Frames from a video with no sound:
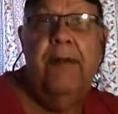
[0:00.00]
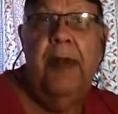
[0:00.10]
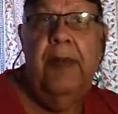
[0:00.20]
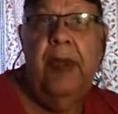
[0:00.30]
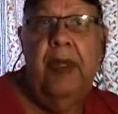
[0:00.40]

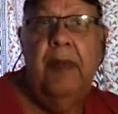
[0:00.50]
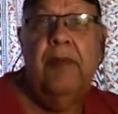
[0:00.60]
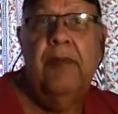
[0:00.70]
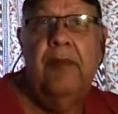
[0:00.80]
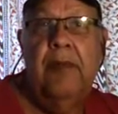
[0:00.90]
Maybe I
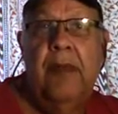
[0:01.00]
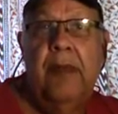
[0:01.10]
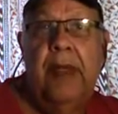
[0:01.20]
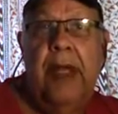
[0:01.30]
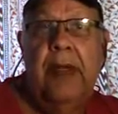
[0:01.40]
can
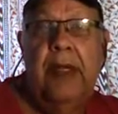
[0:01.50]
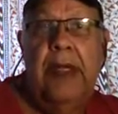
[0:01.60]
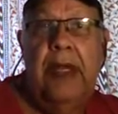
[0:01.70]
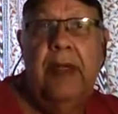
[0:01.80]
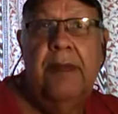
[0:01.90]
add an
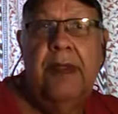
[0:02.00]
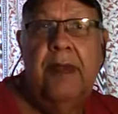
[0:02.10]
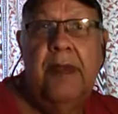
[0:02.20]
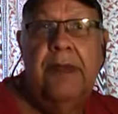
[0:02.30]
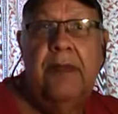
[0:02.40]
addendum to
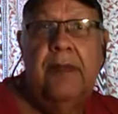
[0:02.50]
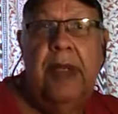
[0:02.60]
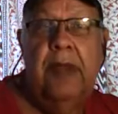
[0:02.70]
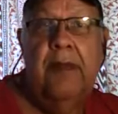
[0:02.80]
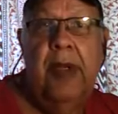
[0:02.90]
this
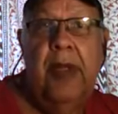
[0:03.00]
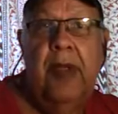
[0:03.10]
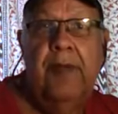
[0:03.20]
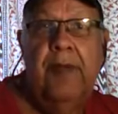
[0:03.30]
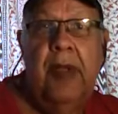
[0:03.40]
down
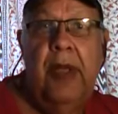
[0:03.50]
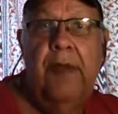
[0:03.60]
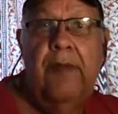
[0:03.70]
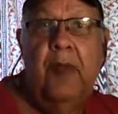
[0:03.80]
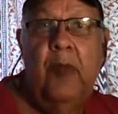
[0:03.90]
below,
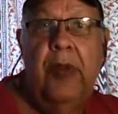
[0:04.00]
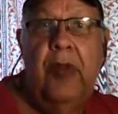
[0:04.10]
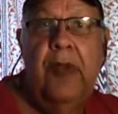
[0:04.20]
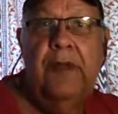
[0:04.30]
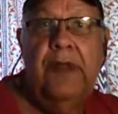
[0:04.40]
whether
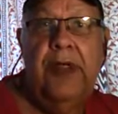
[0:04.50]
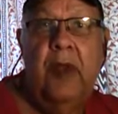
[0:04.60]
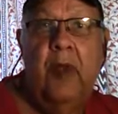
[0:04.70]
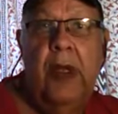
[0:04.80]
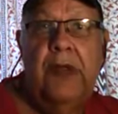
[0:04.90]
you have to
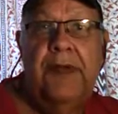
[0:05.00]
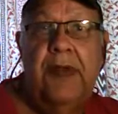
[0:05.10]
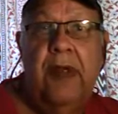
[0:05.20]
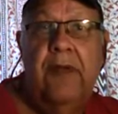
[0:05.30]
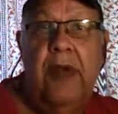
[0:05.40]
take 1
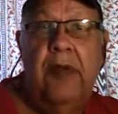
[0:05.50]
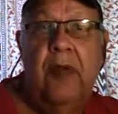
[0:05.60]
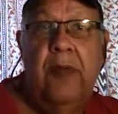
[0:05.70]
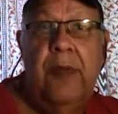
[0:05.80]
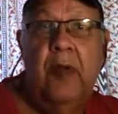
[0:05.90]
certified
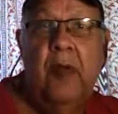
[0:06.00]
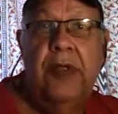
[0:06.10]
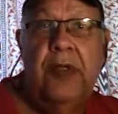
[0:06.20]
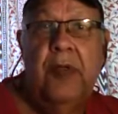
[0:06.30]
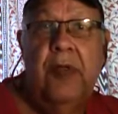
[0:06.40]
copy or
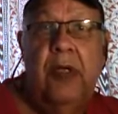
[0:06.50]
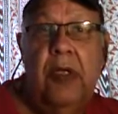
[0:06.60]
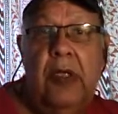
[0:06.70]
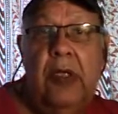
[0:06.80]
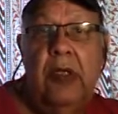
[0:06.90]
2
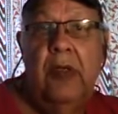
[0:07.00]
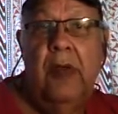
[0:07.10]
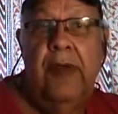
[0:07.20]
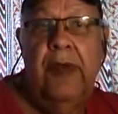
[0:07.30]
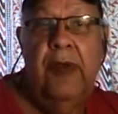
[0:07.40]

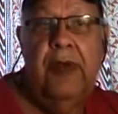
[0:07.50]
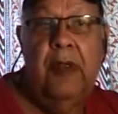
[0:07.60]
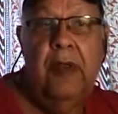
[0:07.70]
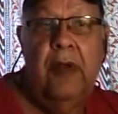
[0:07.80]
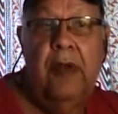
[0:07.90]
of the
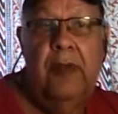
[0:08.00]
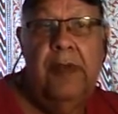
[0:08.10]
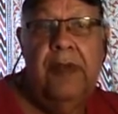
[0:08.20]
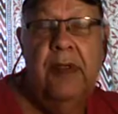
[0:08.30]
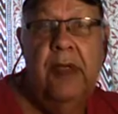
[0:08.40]
original
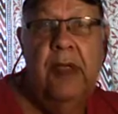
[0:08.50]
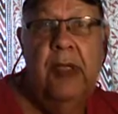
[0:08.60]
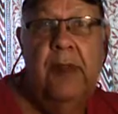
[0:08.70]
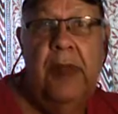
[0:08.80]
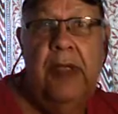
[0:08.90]
documents.
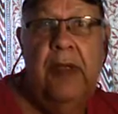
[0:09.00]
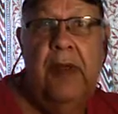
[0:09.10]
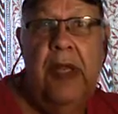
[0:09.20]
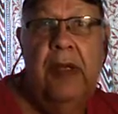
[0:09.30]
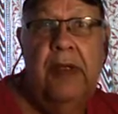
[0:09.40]
But
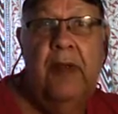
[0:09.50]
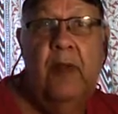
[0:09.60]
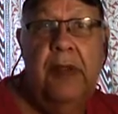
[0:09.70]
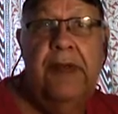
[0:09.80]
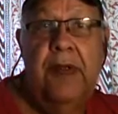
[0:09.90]
they did
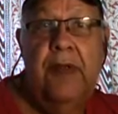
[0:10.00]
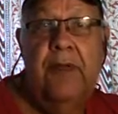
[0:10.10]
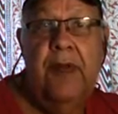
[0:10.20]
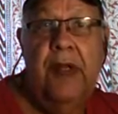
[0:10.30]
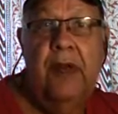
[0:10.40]
1
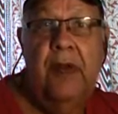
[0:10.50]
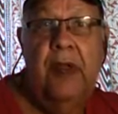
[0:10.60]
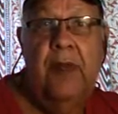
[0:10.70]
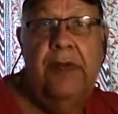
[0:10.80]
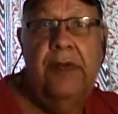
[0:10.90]
certified
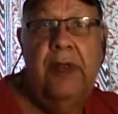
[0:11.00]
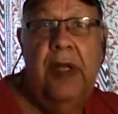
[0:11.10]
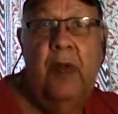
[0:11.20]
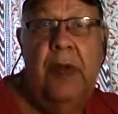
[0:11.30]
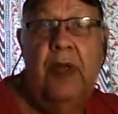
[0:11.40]
document.
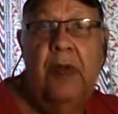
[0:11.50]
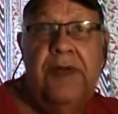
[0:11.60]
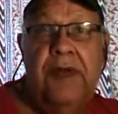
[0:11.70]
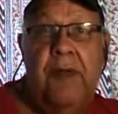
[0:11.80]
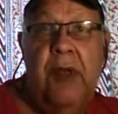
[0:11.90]
Now we use
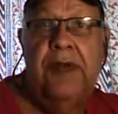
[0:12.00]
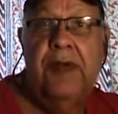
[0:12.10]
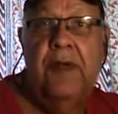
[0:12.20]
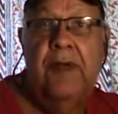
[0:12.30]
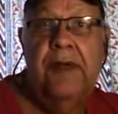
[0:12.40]
the
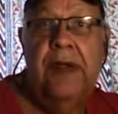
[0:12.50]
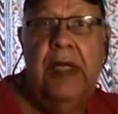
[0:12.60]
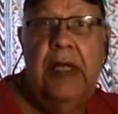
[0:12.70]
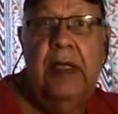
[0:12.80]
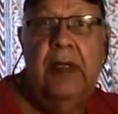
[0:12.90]
post office in
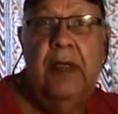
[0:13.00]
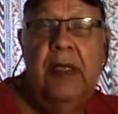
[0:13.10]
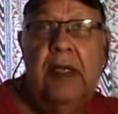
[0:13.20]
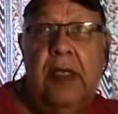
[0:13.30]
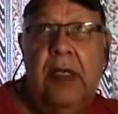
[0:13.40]
England.
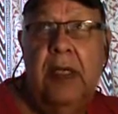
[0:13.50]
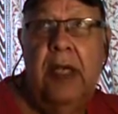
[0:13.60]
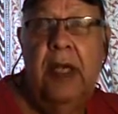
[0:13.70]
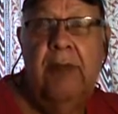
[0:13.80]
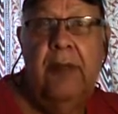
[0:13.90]

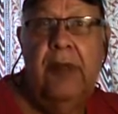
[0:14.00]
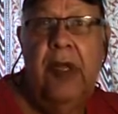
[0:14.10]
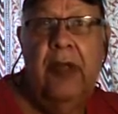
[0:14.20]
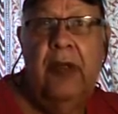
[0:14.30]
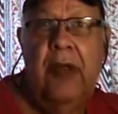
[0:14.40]

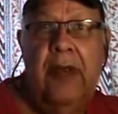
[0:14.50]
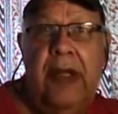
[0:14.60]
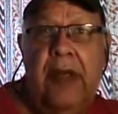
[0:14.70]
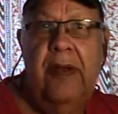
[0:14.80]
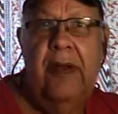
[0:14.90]
Don't go and
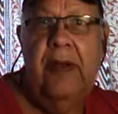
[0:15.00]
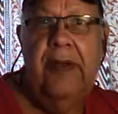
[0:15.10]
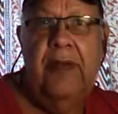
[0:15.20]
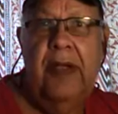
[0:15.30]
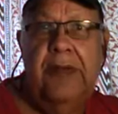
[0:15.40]
it
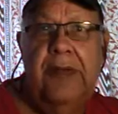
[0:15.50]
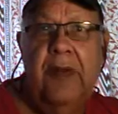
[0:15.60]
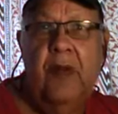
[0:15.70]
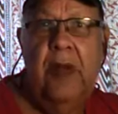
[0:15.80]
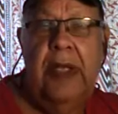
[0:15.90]
notarized
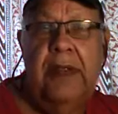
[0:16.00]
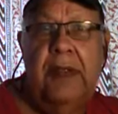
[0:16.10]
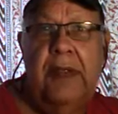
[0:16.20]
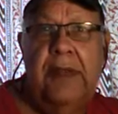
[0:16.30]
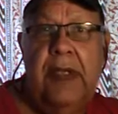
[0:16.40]
and all that.
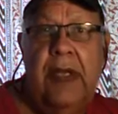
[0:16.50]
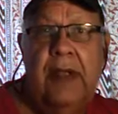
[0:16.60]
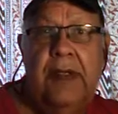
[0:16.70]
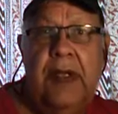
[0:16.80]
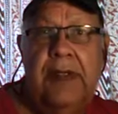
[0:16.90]
It's
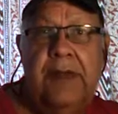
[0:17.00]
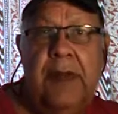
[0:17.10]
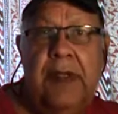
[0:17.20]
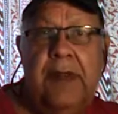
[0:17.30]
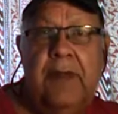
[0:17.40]
hellishly
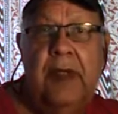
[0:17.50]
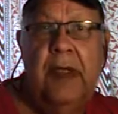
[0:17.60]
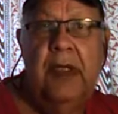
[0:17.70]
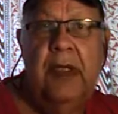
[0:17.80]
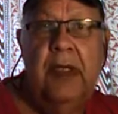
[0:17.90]
expensive.
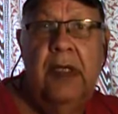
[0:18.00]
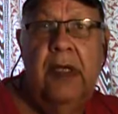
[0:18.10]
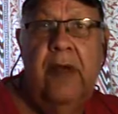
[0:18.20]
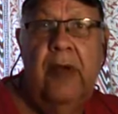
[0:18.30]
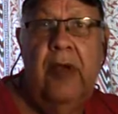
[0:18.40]

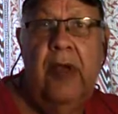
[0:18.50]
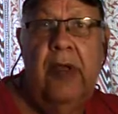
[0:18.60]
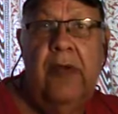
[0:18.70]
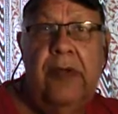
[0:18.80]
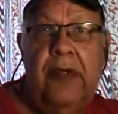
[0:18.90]
If you can
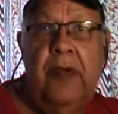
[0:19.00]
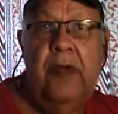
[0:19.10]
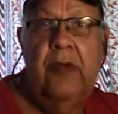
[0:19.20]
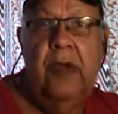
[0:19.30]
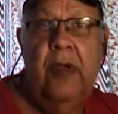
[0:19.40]
go
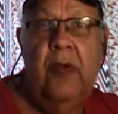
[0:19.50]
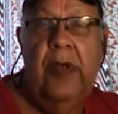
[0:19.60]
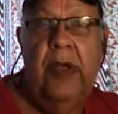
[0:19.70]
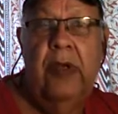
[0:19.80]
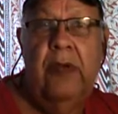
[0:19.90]
to a
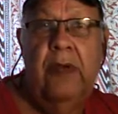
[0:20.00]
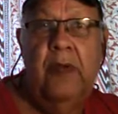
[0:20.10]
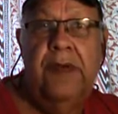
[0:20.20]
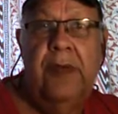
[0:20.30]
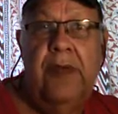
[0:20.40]
lawyer
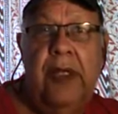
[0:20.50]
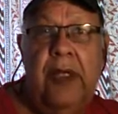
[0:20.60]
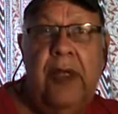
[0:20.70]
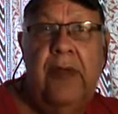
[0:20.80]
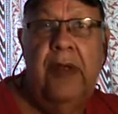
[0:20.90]
or somebody
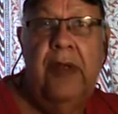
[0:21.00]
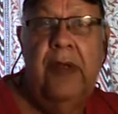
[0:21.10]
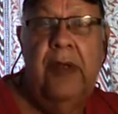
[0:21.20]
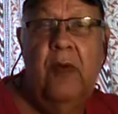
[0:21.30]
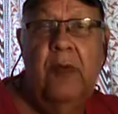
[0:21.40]
like that,
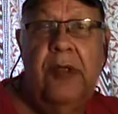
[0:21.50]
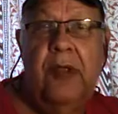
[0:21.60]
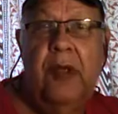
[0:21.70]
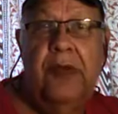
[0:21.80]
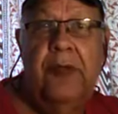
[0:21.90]
they normally
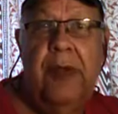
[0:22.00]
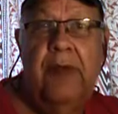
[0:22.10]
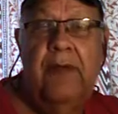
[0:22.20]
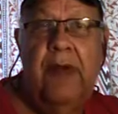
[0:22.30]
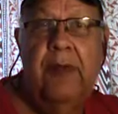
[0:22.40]
charge
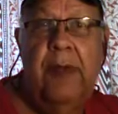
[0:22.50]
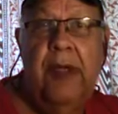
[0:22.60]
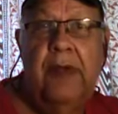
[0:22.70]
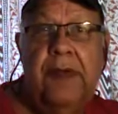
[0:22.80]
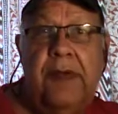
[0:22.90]
about £5
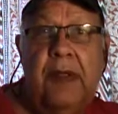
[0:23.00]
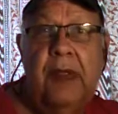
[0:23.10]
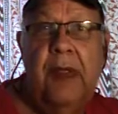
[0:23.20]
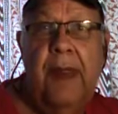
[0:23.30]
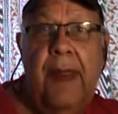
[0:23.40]

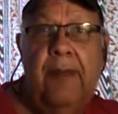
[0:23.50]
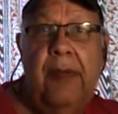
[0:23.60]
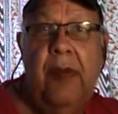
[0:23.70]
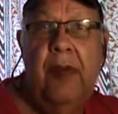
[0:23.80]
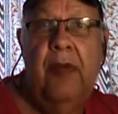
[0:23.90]

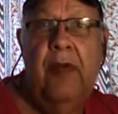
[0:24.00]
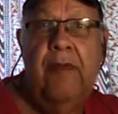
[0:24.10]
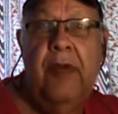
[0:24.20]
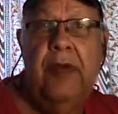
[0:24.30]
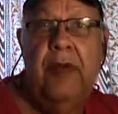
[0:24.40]
per
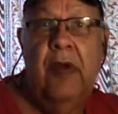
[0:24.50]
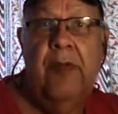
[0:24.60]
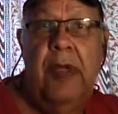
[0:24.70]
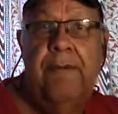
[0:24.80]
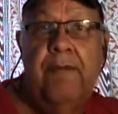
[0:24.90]

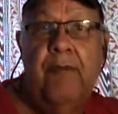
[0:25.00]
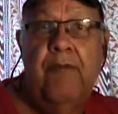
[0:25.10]
photocopy.